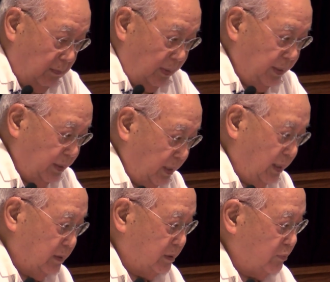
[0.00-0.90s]
my
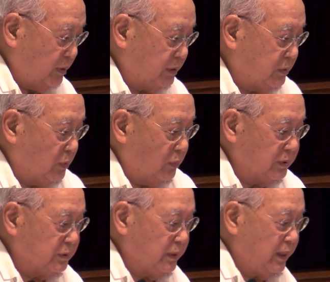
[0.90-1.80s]
dad's restaurant
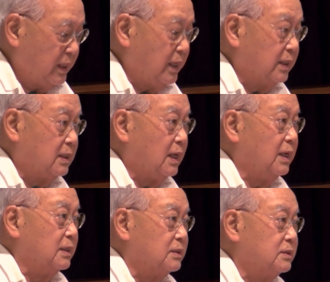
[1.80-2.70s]
wasn't that high
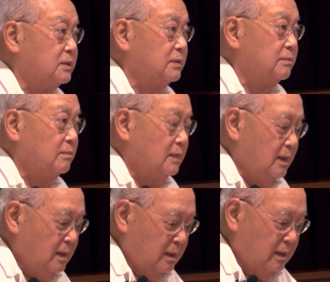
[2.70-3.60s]
class.
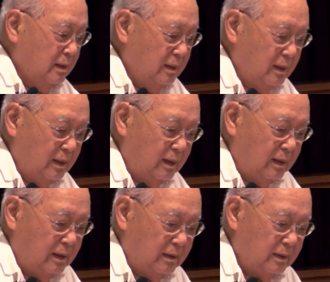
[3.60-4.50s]

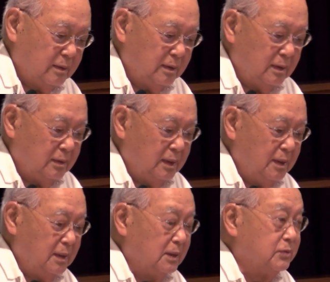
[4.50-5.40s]
Uh,
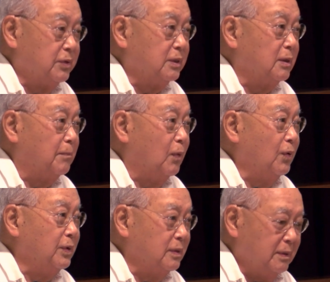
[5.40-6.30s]
illustrate the
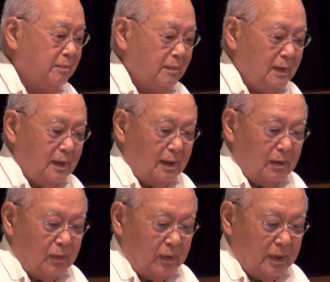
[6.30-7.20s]
point.
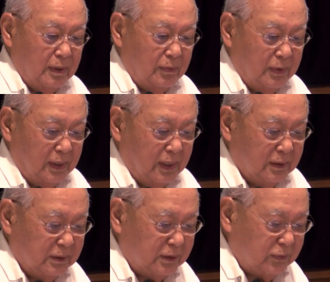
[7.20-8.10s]
We
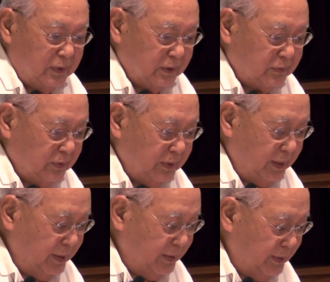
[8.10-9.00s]
had this restaurant,
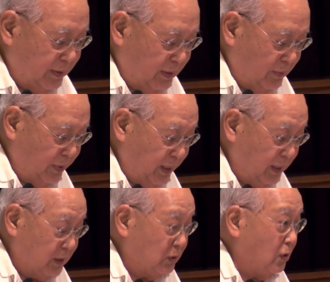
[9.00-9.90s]
and uh, we
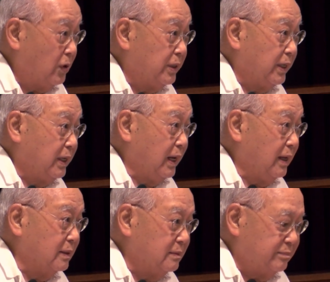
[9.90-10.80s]
had a dog and a
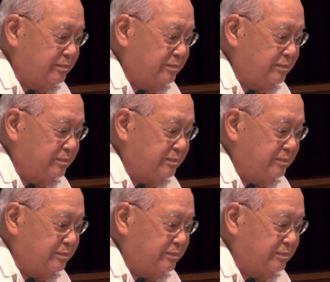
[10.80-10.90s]
cat.